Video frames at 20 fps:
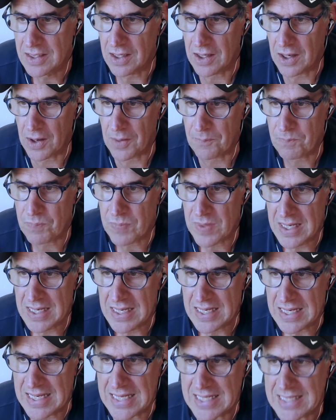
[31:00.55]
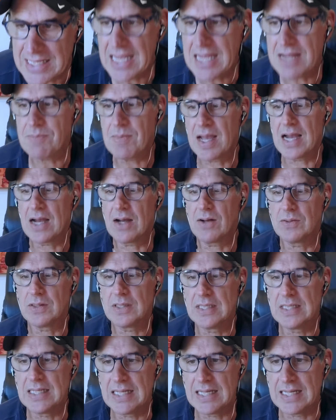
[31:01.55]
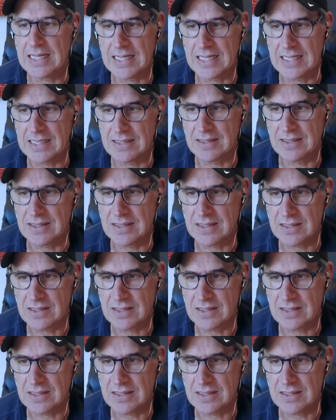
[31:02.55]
um, he came out and